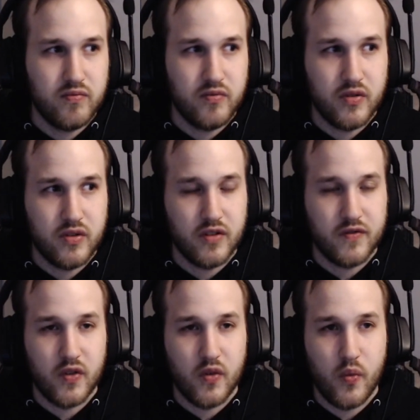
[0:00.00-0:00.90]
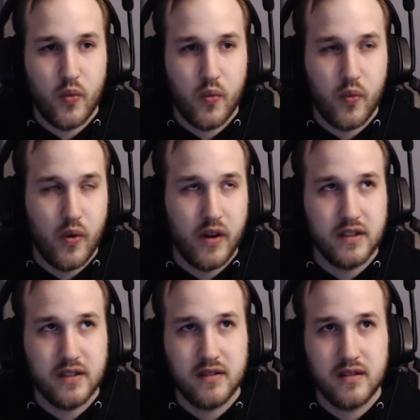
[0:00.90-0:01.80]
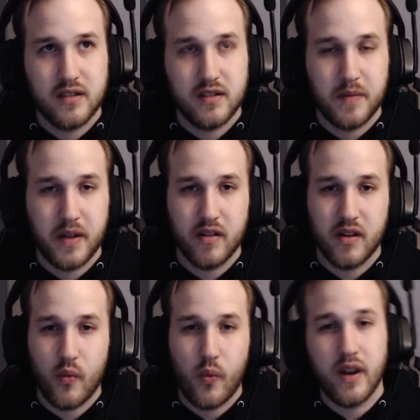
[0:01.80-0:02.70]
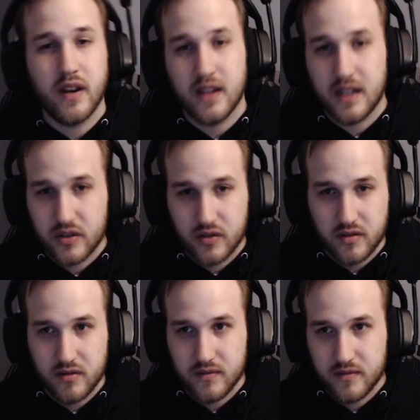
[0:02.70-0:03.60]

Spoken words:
search for 1 Spirit Wind Elestral,